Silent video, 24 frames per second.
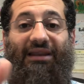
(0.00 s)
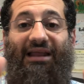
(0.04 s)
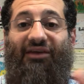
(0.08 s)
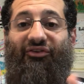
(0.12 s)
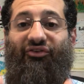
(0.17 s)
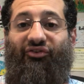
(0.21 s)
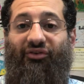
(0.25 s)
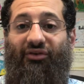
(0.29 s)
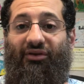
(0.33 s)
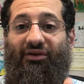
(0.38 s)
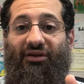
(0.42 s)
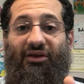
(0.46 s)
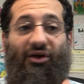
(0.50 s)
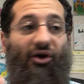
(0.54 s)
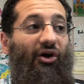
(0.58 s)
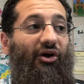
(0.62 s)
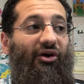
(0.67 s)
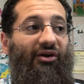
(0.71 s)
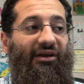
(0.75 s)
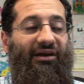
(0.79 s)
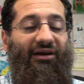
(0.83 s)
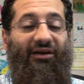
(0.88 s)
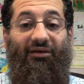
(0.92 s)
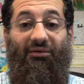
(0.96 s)
less,
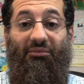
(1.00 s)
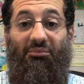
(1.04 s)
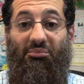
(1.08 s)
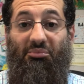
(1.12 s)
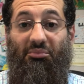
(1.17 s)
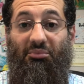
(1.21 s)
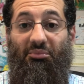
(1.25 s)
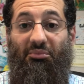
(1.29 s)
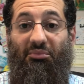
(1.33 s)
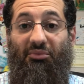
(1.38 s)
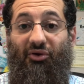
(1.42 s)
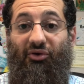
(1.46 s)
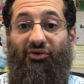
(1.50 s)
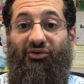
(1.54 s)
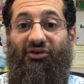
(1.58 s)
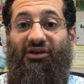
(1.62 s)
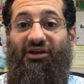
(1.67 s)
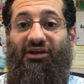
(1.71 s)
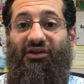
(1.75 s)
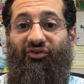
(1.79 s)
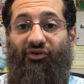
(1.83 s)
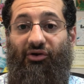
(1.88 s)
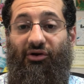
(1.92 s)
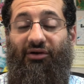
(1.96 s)
earning good
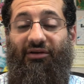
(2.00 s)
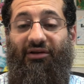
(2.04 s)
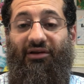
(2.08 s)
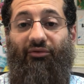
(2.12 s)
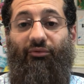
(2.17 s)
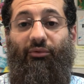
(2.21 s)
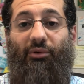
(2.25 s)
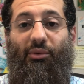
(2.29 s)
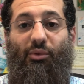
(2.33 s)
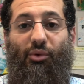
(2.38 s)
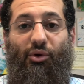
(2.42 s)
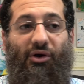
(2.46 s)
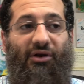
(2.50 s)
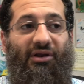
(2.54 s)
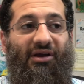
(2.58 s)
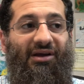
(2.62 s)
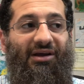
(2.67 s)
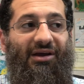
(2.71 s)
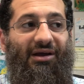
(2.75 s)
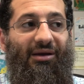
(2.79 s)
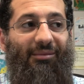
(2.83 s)
deeds, earning reward